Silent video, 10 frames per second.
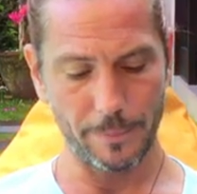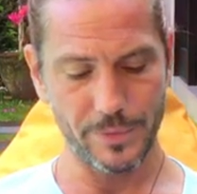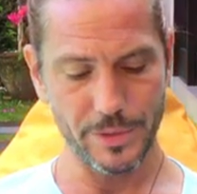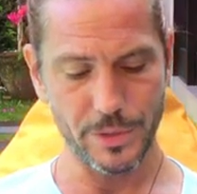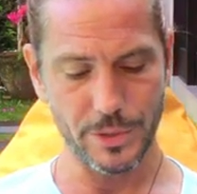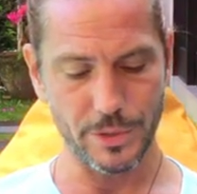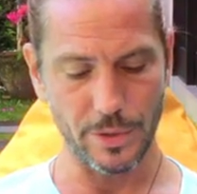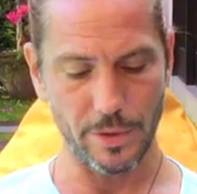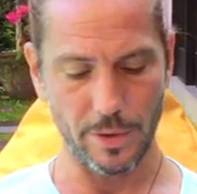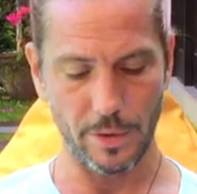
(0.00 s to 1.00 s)
This is,
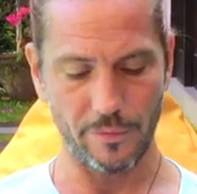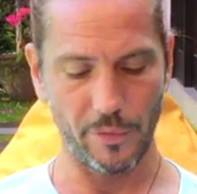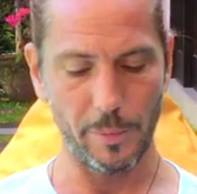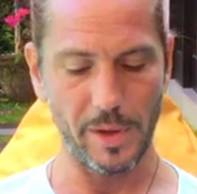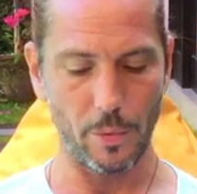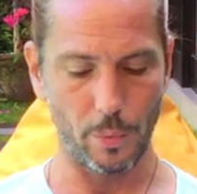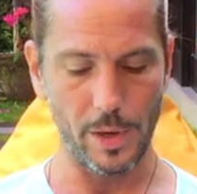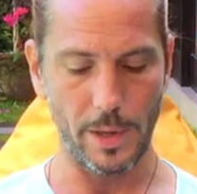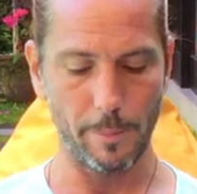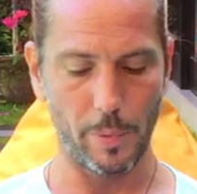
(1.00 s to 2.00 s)
for me,
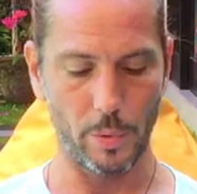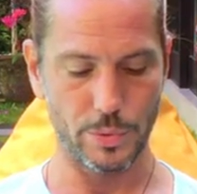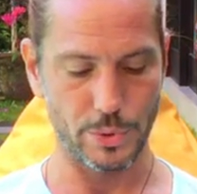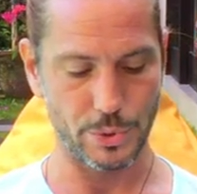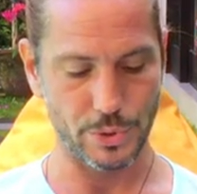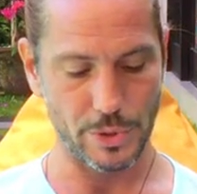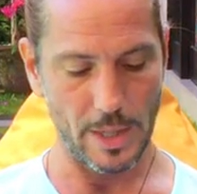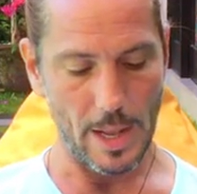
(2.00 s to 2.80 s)
really important.